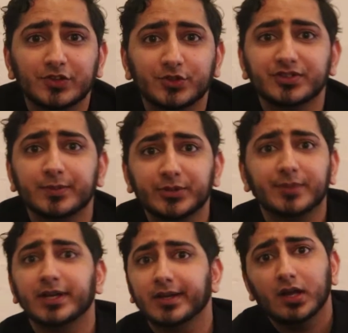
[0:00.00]
So
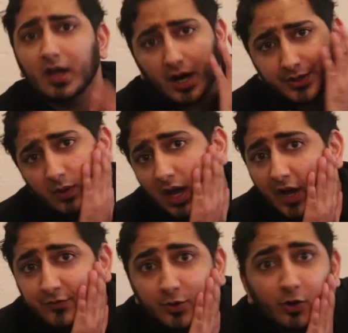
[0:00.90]
sometimes, I don't
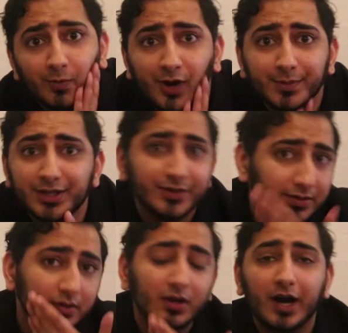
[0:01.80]
have to grow my beard.
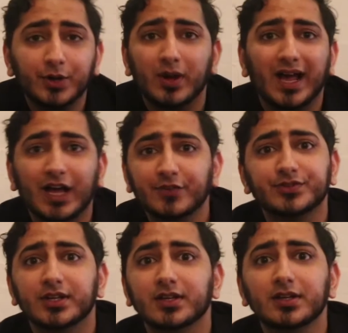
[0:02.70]
I don't have
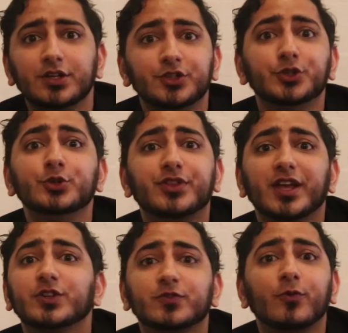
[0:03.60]
to do
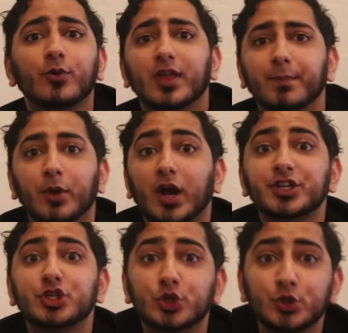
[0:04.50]
things for them, but I
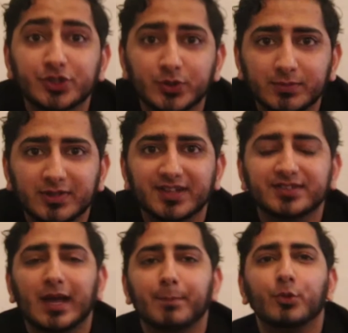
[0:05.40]
choose to do it because
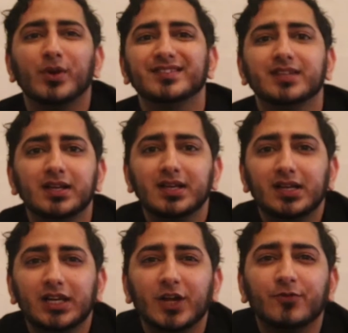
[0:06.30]
that brings a
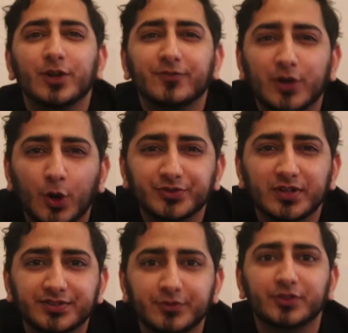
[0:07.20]
level of
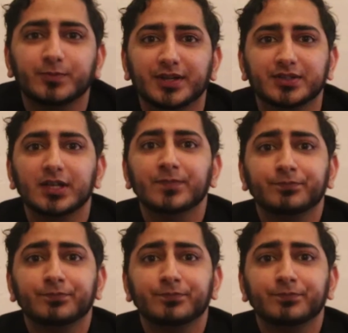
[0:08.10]
closeness and respect.